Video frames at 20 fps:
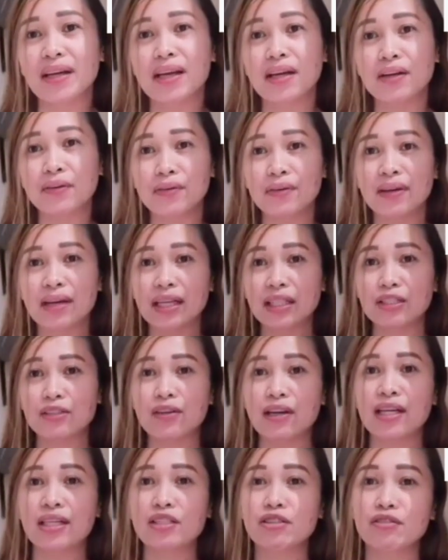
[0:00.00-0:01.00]
Kaya
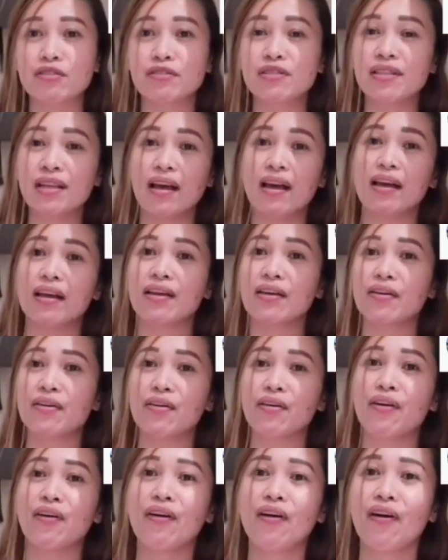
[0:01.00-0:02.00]
congratulations sa
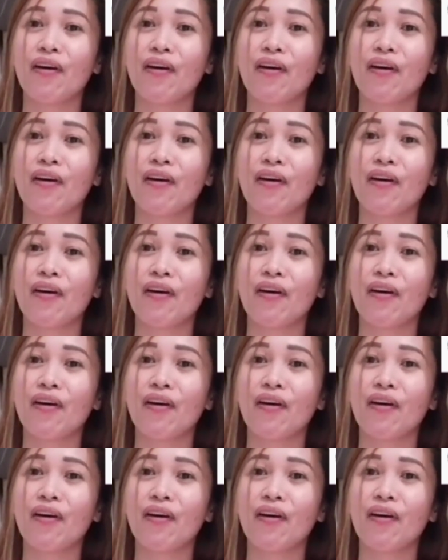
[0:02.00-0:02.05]
iyo.